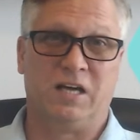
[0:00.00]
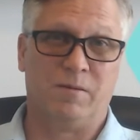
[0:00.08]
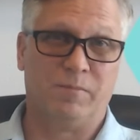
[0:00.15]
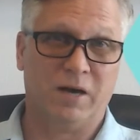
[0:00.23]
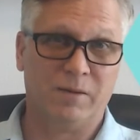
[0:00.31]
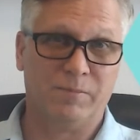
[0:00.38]

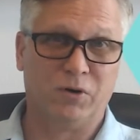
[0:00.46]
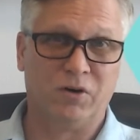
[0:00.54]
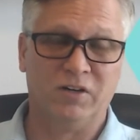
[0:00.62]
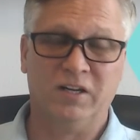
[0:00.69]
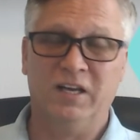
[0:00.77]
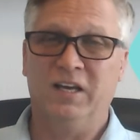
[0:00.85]
on my
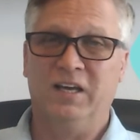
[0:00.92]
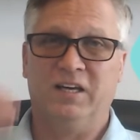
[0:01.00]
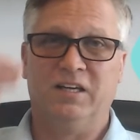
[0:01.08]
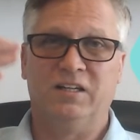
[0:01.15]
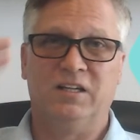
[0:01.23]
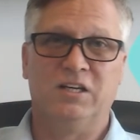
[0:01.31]
part
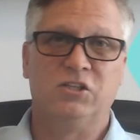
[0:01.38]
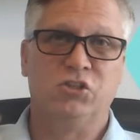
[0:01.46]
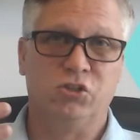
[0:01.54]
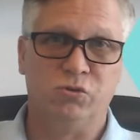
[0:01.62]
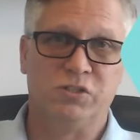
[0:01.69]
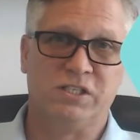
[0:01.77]
it lets
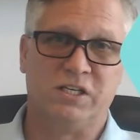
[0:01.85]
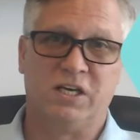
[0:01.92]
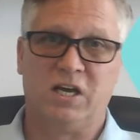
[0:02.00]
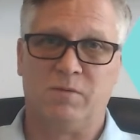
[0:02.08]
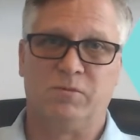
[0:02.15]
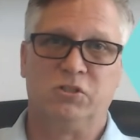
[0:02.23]
you see
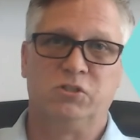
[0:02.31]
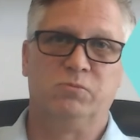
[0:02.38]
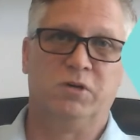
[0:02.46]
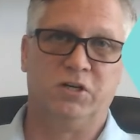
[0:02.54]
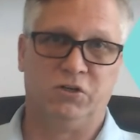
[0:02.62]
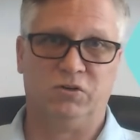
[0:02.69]
how much
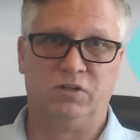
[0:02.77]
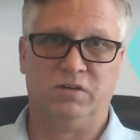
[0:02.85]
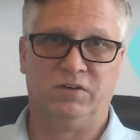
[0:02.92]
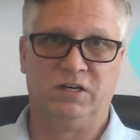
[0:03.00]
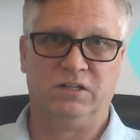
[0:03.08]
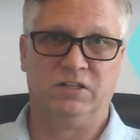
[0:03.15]
money you're
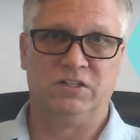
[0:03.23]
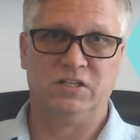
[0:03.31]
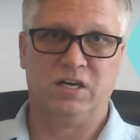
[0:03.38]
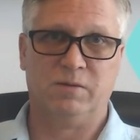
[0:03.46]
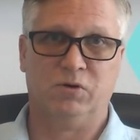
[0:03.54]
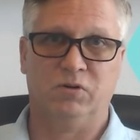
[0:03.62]
leaving on the
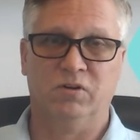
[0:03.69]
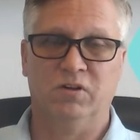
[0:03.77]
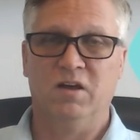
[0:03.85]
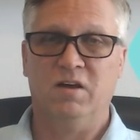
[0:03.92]
table